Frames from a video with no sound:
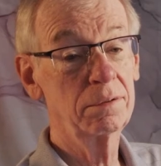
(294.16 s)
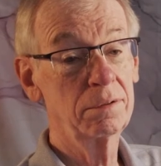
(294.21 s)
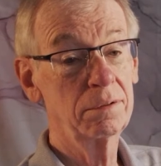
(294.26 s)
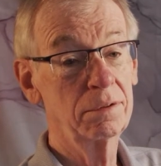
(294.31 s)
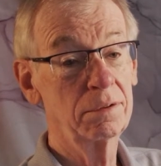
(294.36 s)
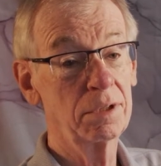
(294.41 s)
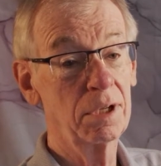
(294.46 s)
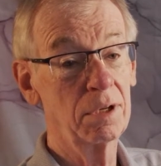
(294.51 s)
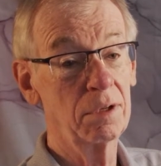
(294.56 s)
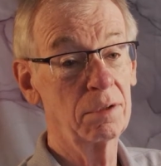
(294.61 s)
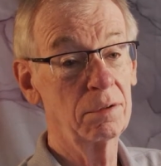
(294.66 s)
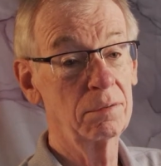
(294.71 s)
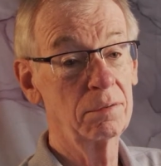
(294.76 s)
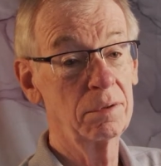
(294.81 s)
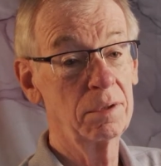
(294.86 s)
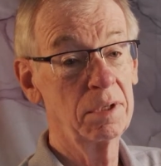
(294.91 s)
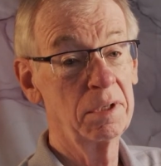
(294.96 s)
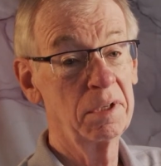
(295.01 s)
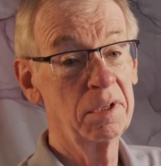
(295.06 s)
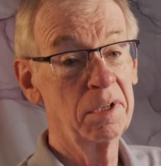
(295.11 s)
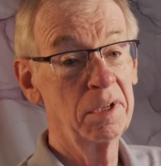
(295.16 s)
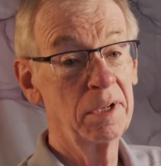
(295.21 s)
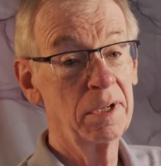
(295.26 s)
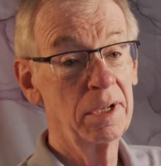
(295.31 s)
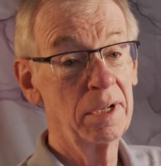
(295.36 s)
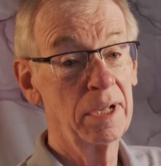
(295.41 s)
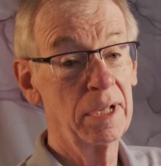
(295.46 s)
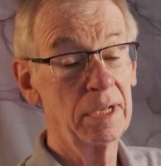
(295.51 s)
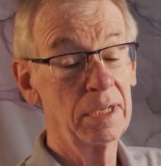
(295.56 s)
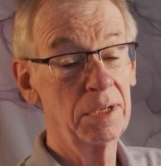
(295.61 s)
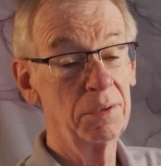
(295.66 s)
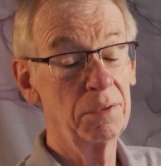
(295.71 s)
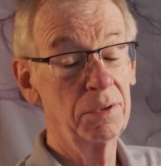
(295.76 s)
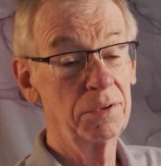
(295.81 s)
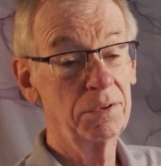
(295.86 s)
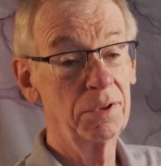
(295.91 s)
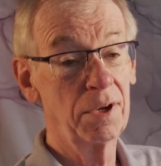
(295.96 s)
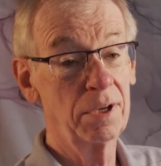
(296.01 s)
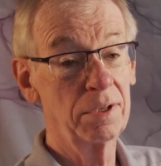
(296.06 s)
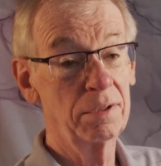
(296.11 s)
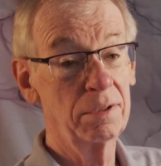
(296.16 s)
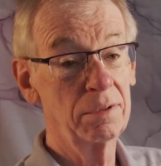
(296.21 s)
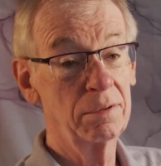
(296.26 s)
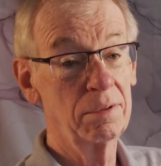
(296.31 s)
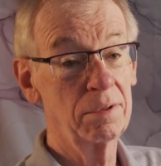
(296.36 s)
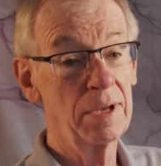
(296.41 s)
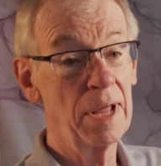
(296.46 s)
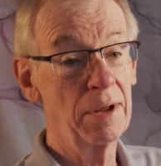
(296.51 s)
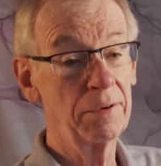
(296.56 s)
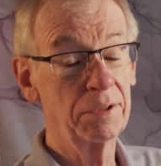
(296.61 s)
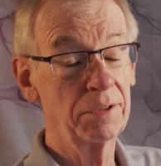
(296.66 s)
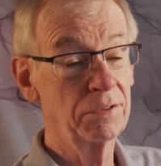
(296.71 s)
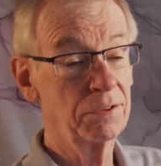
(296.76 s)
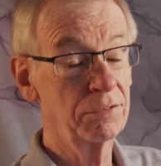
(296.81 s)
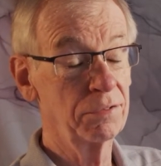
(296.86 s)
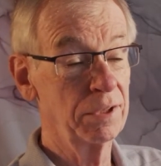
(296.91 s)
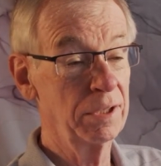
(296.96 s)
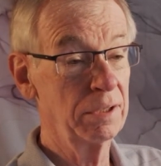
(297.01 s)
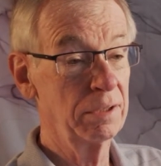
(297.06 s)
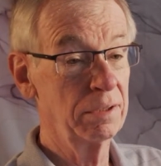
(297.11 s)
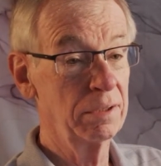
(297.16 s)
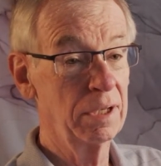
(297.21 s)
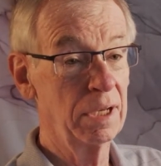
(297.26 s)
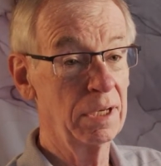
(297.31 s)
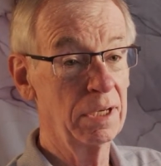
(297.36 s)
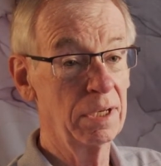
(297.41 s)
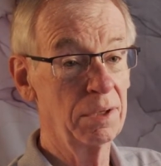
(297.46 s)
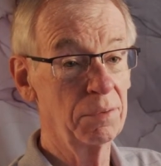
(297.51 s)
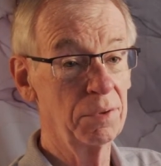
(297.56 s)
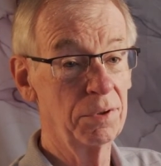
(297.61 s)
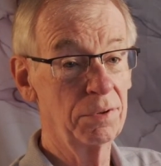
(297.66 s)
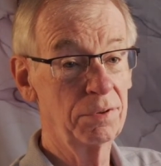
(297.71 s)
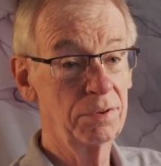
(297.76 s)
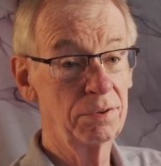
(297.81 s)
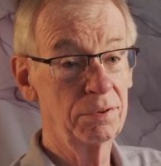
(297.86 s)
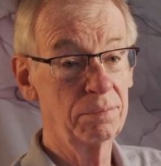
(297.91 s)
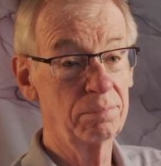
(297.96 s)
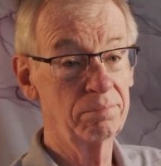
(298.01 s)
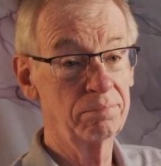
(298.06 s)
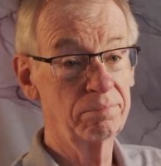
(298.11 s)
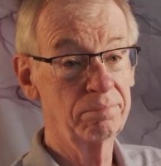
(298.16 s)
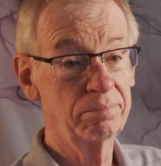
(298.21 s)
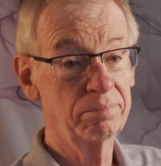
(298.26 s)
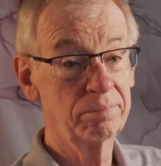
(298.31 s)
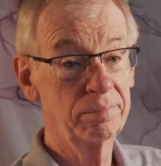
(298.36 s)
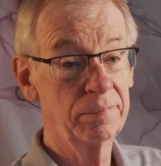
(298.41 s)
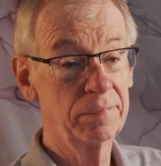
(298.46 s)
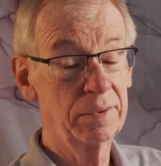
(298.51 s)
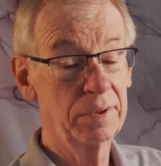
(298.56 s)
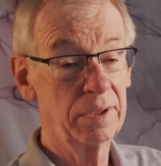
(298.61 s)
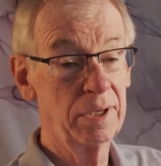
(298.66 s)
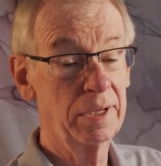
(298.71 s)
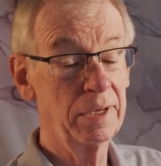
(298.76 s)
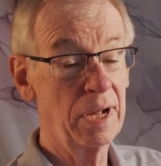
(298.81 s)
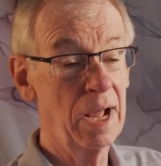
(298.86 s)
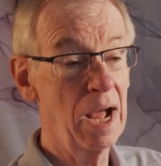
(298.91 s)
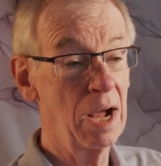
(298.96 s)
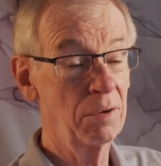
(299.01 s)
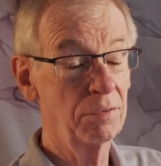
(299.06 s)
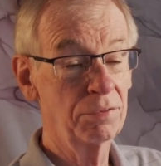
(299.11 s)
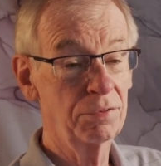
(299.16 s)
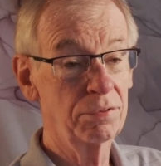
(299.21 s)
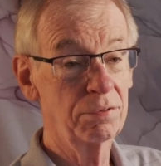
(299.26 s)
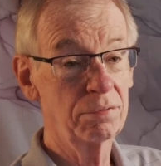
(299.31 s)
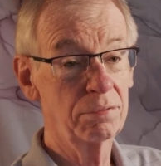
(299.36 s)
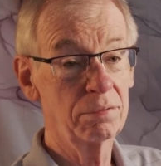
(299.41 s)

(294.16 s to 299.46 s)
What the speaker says: So, and it was on Downing Street, and it was in a house.